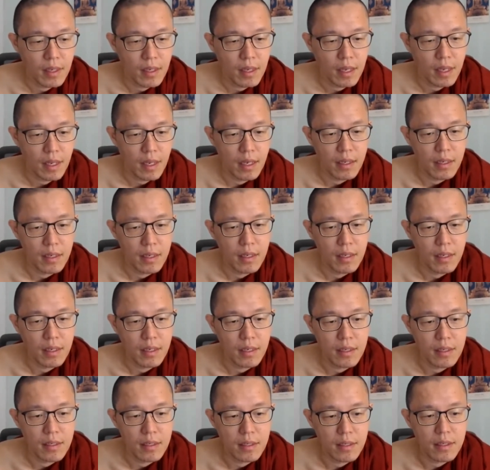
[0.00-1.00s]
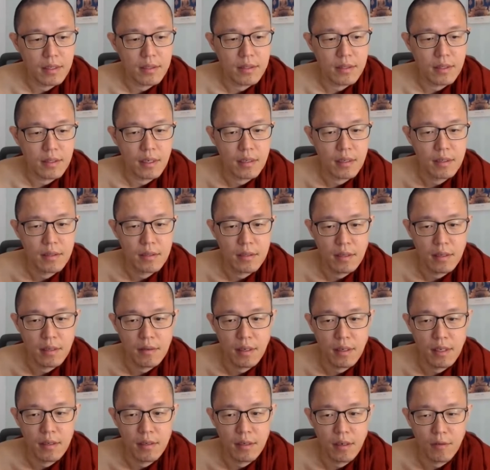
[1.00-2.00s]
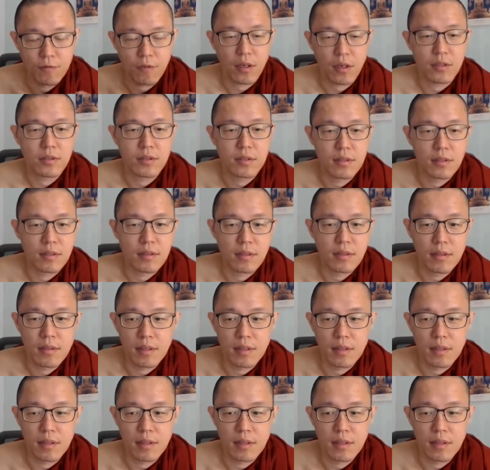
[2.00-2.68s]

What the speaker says: it is, and of course,